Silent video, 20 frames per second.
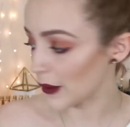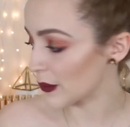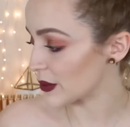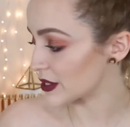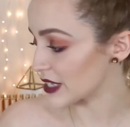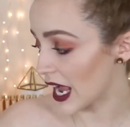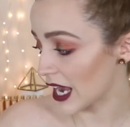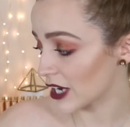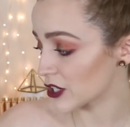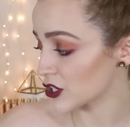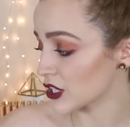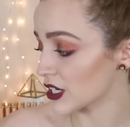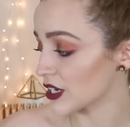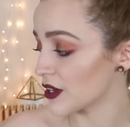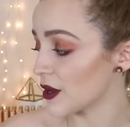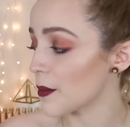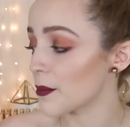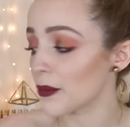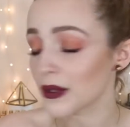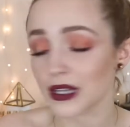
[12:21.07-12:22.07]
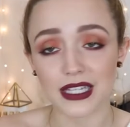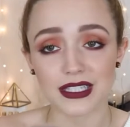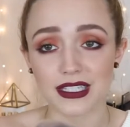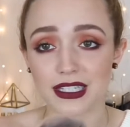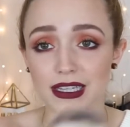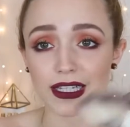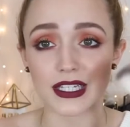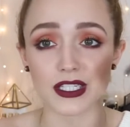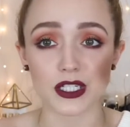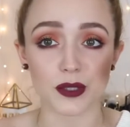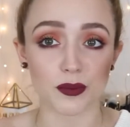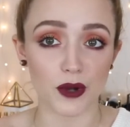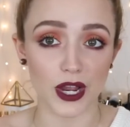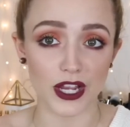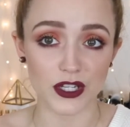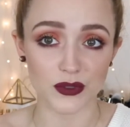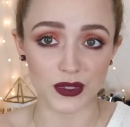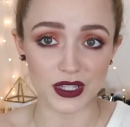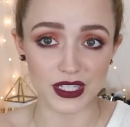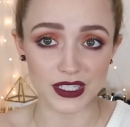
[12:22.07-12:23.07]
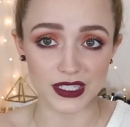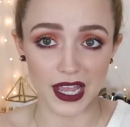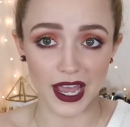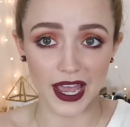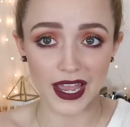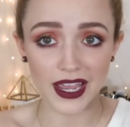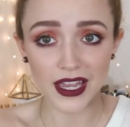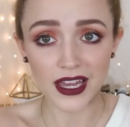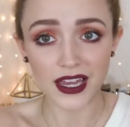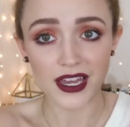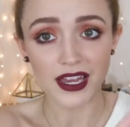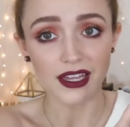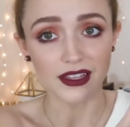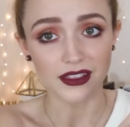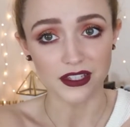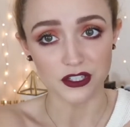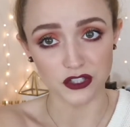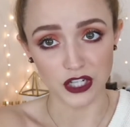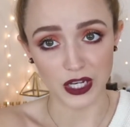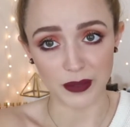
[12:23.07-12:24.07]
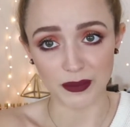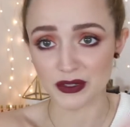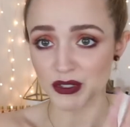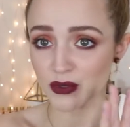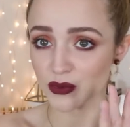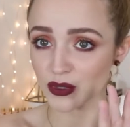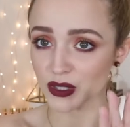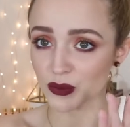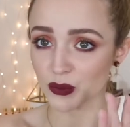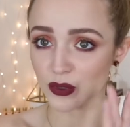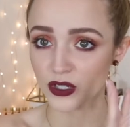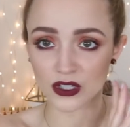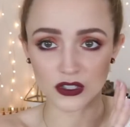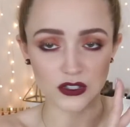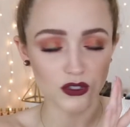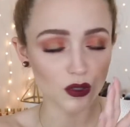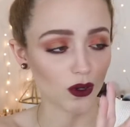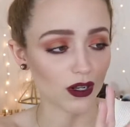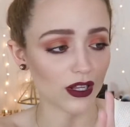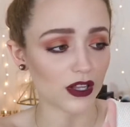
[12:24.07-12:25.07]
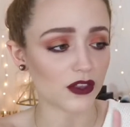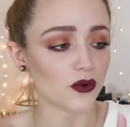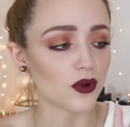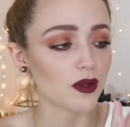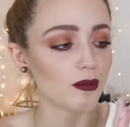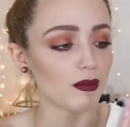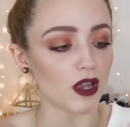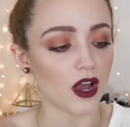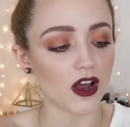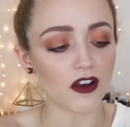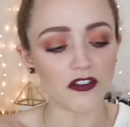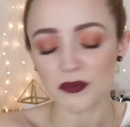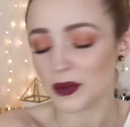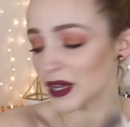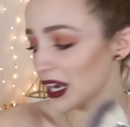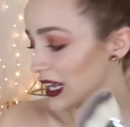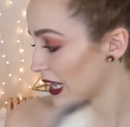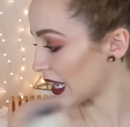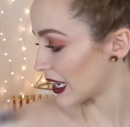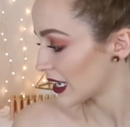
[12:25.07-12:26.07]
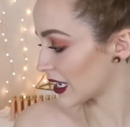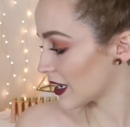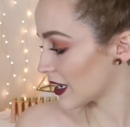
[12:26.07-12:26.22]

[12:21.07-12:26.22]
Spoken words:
I was actually pleasantly surprised with this guy. The shape is really weird, totally throwing me off, but I like